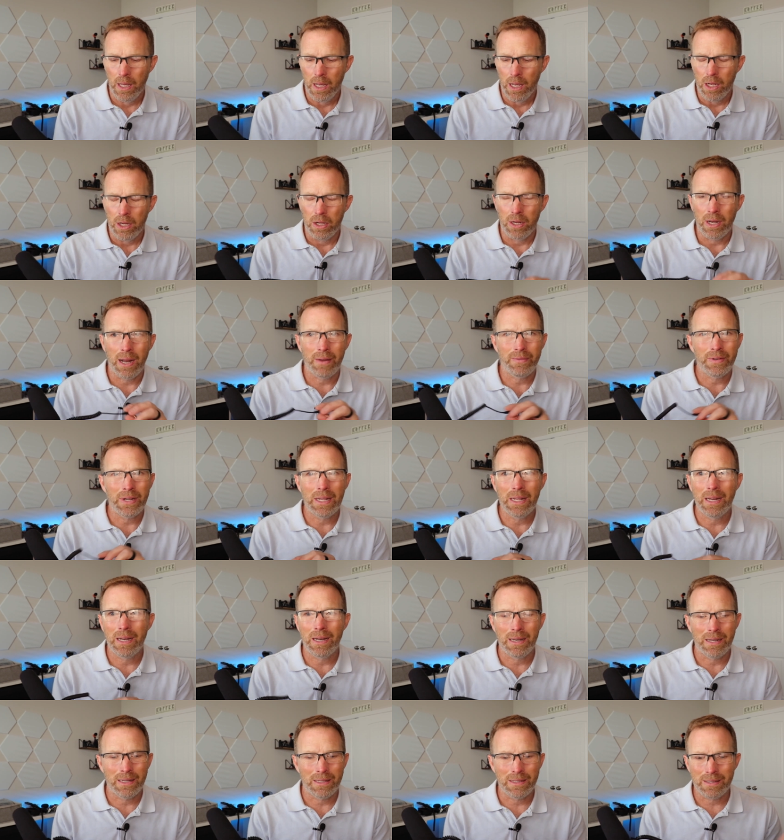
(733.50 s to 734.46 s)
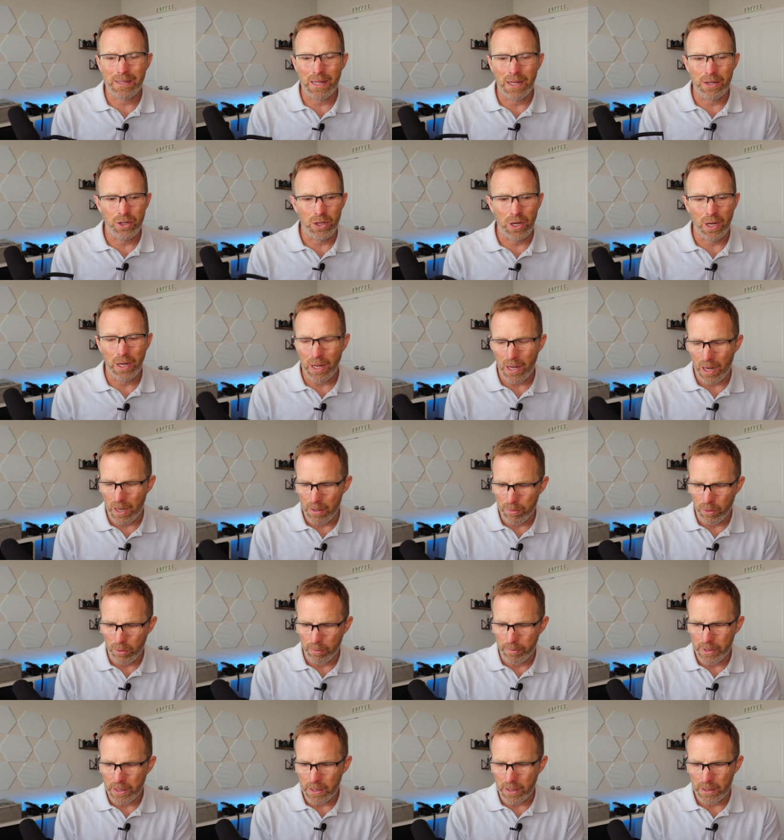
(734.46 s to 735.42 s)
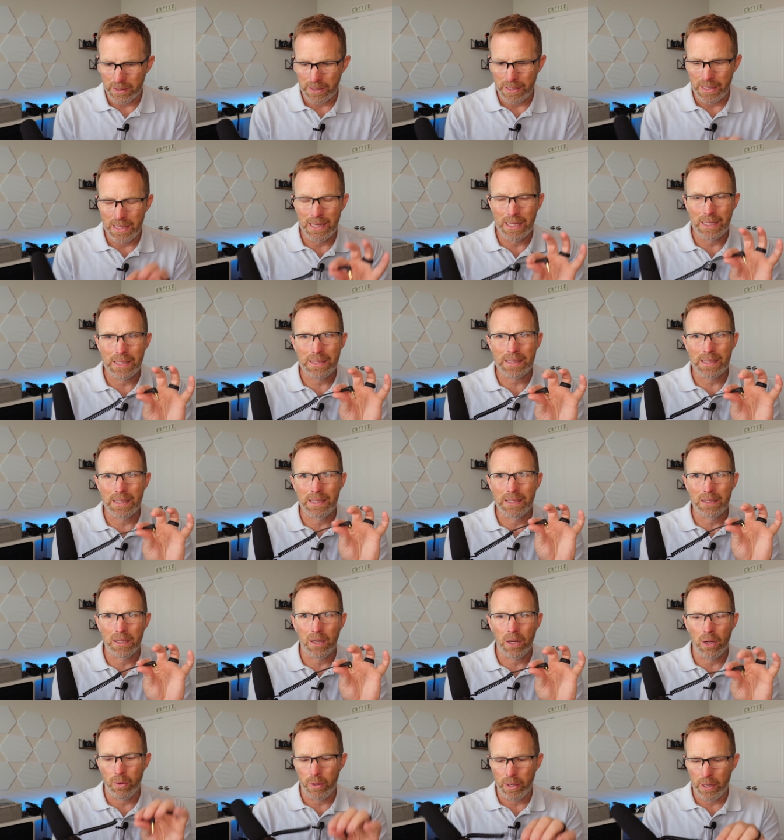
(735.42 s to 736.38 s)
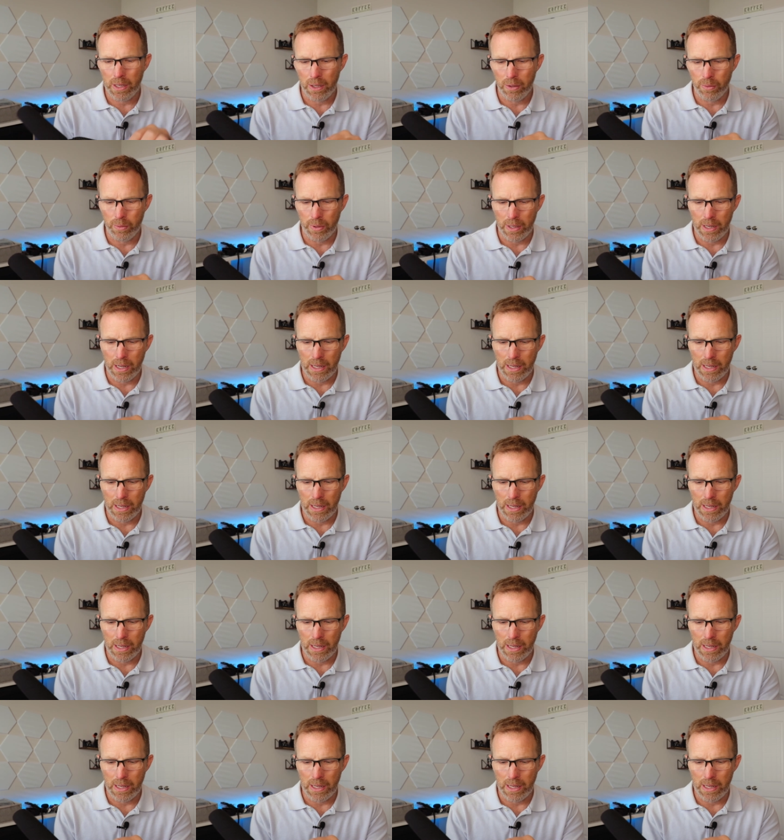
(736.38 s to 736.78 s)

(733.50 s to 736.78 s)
you'd have to get an extension cable, because this isn't going anywhere.